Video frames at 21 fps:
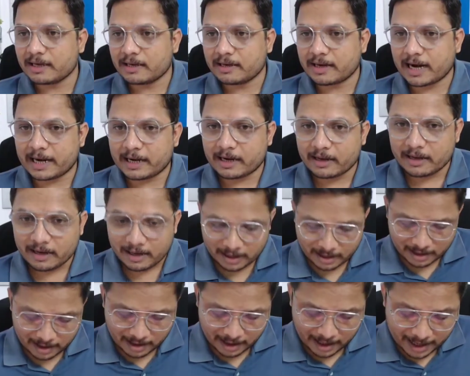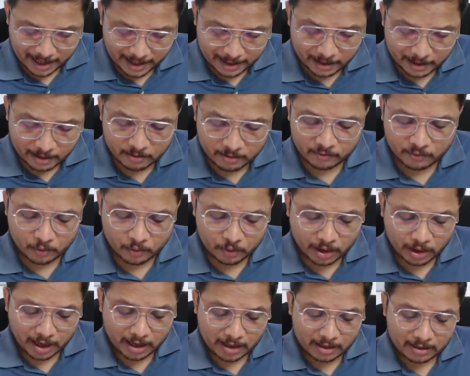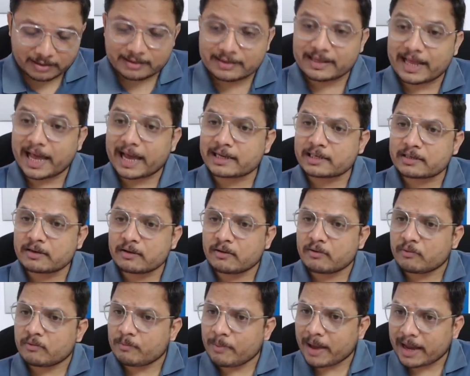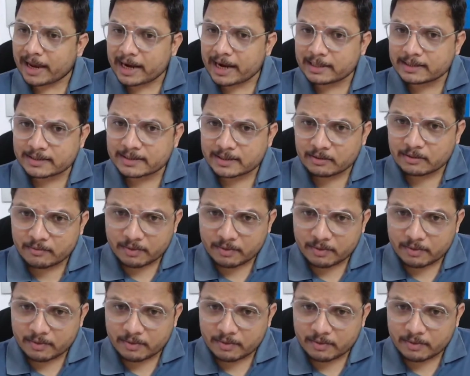Right. And for next packets,